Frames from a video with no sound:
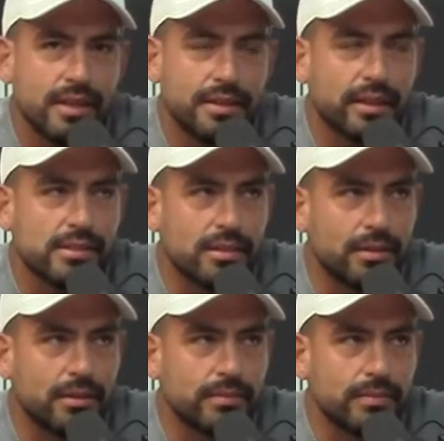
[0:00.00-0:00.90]
I think that's
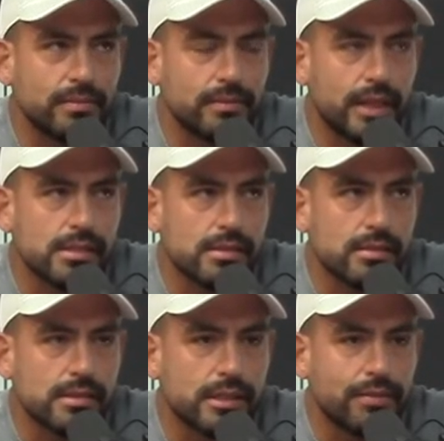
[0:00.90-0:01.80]
another
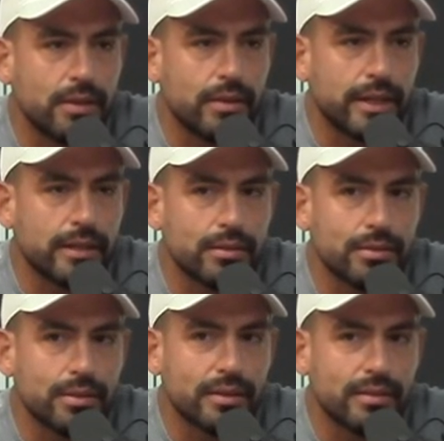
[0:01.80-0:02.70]
lesson. It's like if you don't like it,
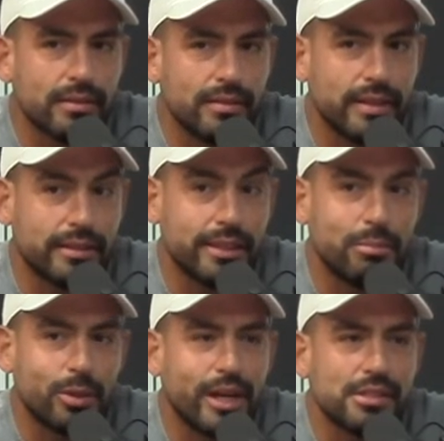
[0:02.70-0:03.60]
don't do it. Like let
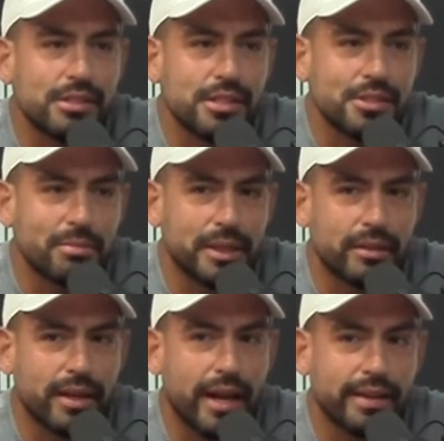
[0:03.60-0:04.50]
procrastination be
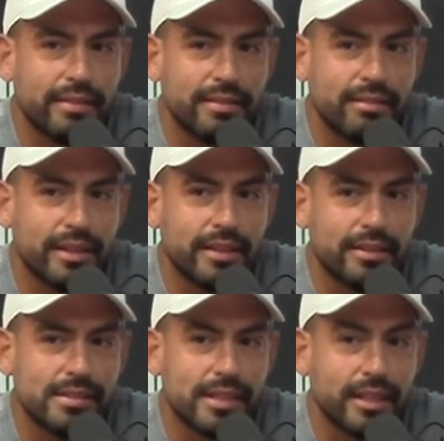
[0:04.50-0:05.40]
your guide, right?
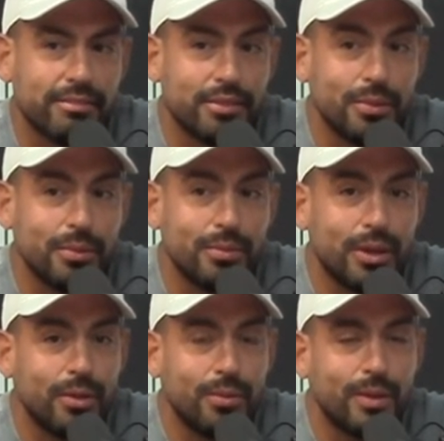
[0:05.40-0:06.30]
It's like if you
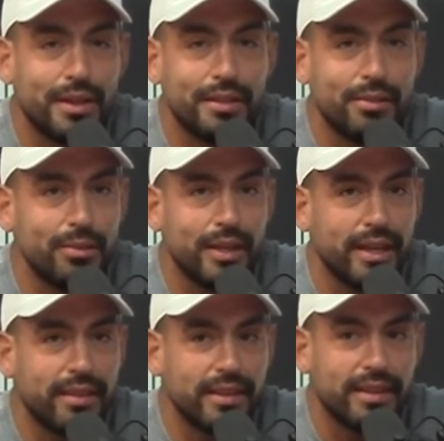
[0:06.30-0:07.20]
don't wanna do
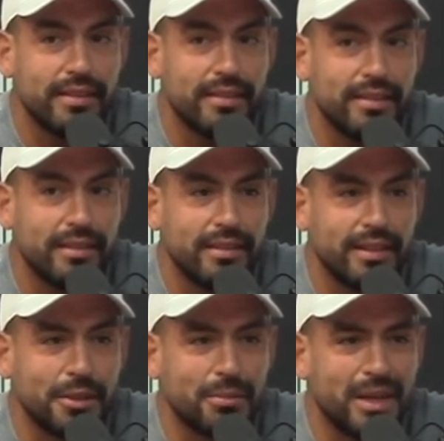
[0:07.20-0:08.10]
that thing
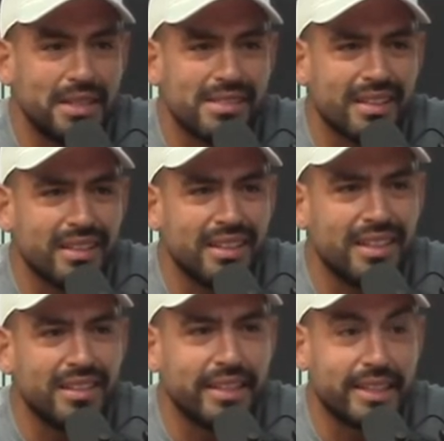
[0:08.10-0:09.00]
and your body's like,
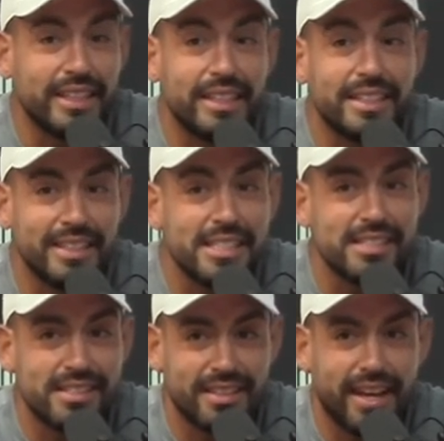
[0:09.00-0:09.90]
ugh, like lean it
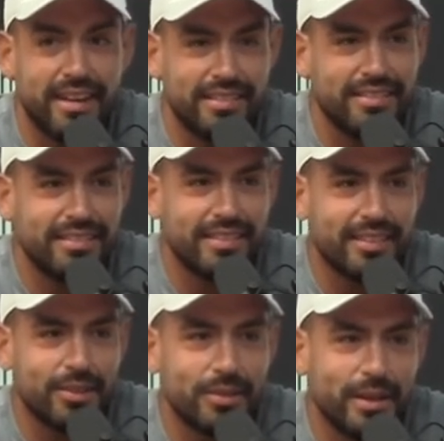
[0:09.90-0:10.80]
listen to that right. and
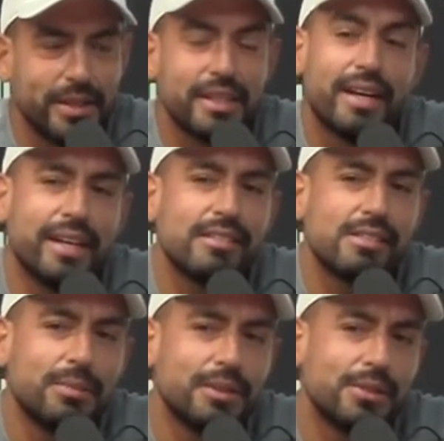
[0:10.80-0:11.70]
go, I need to hire
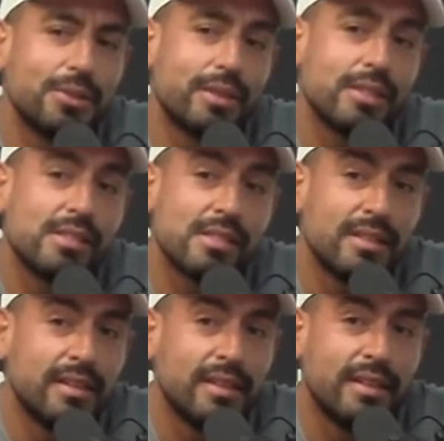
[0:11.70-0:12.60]
someone to do this
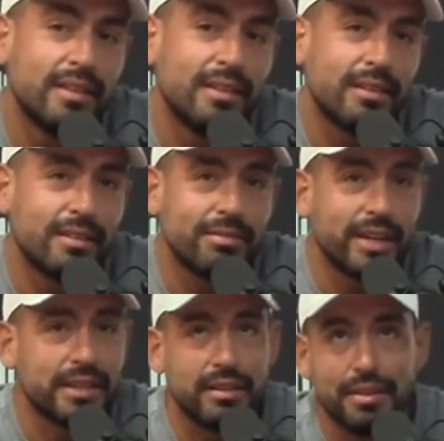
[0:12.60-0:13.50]
or
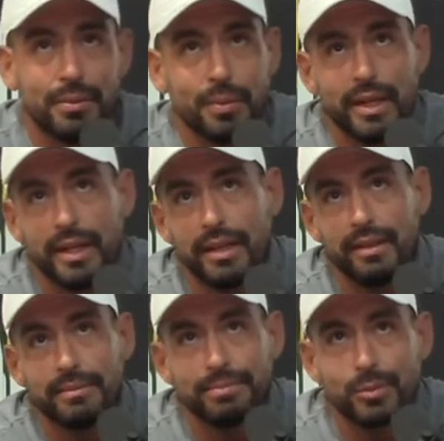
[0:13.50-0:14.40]
find another
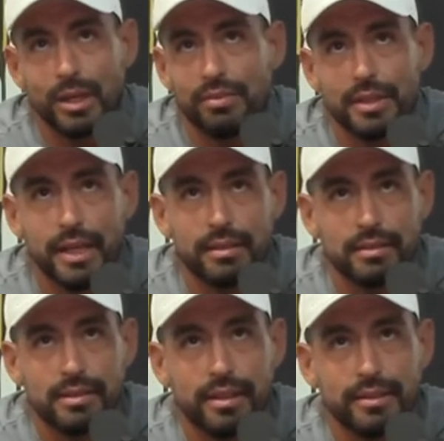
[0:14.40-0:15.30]
way, whatever that
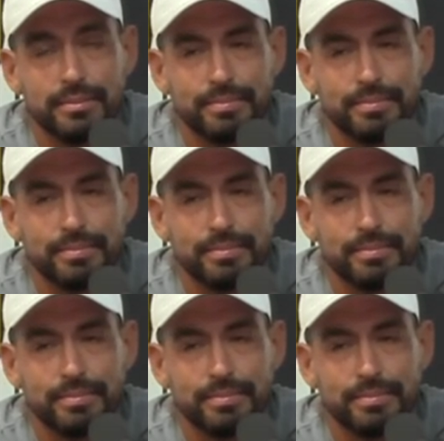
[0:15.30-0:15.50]
looks like